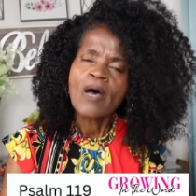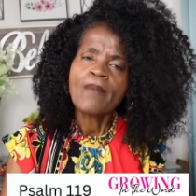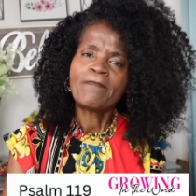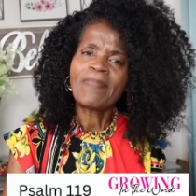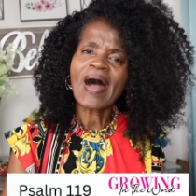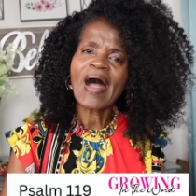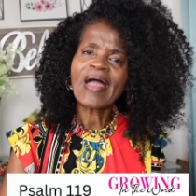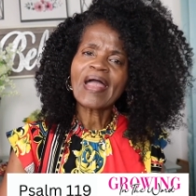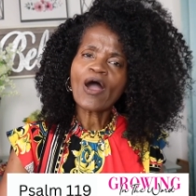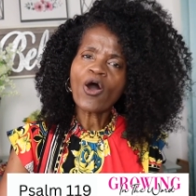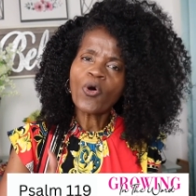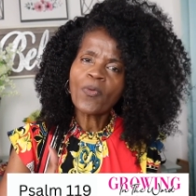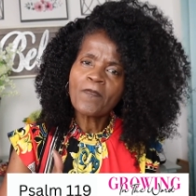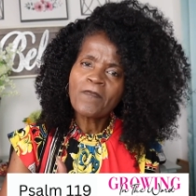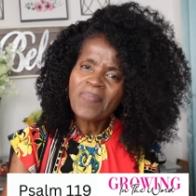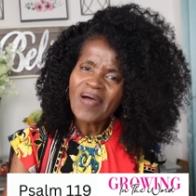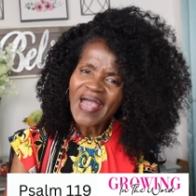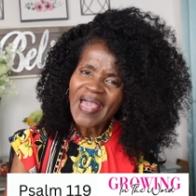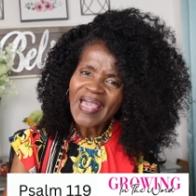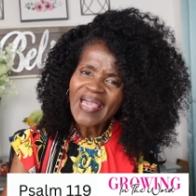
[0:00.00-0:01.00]
by
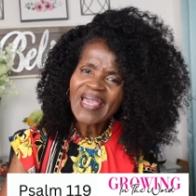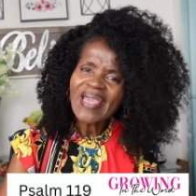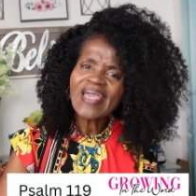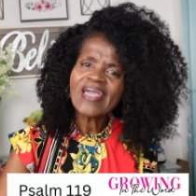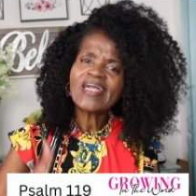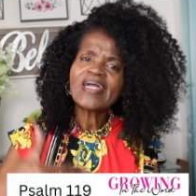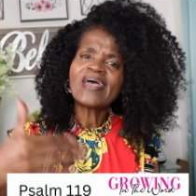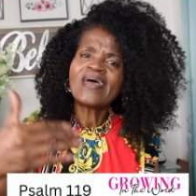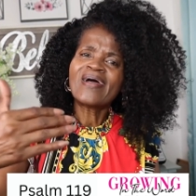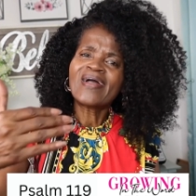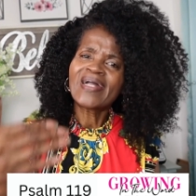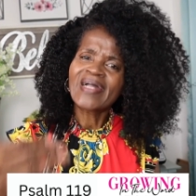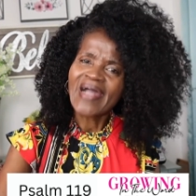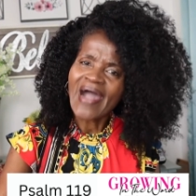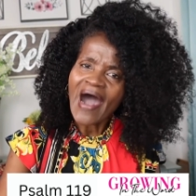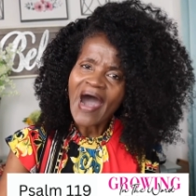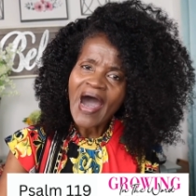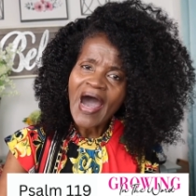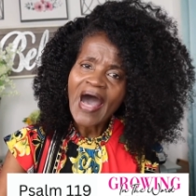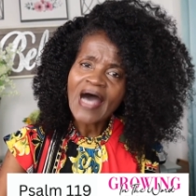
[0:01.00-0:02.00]
obeying
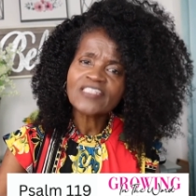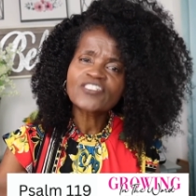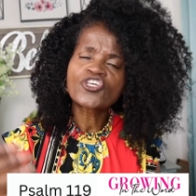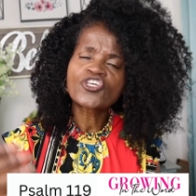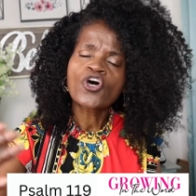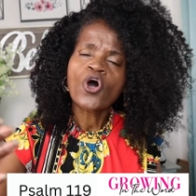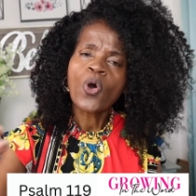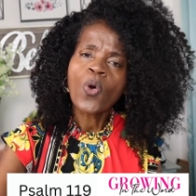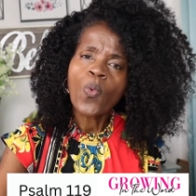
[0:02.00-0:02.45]
God's